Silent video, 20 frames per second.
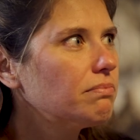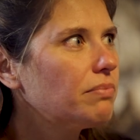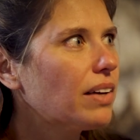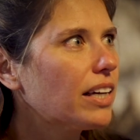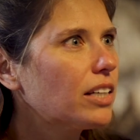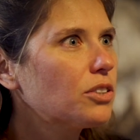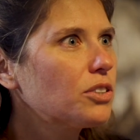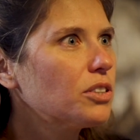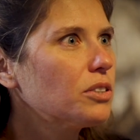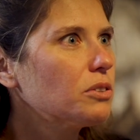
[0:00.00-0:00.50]

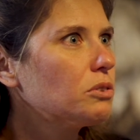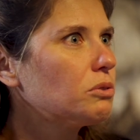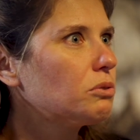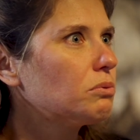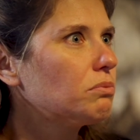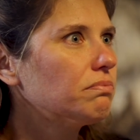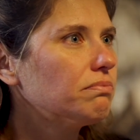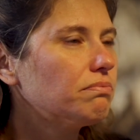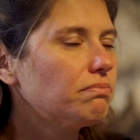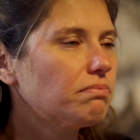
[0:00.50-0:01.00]
makes you
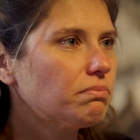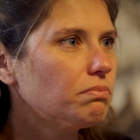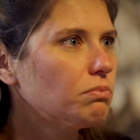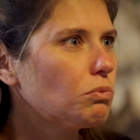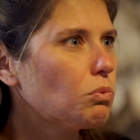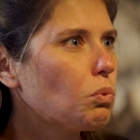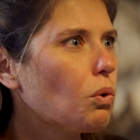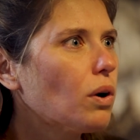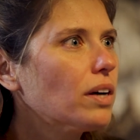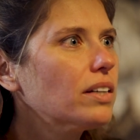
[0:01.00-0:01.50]

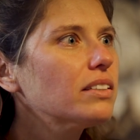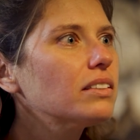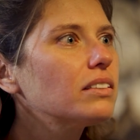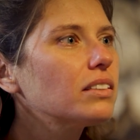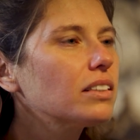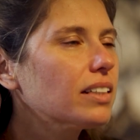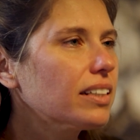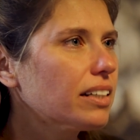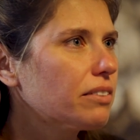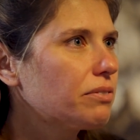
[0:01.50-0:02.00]

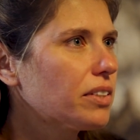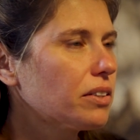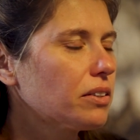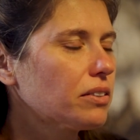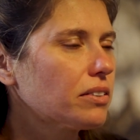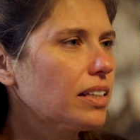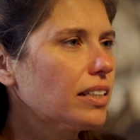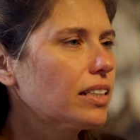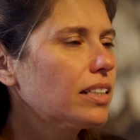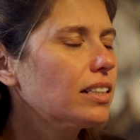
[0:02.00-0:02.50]
wonder if
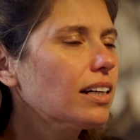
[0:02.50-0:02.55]
there's any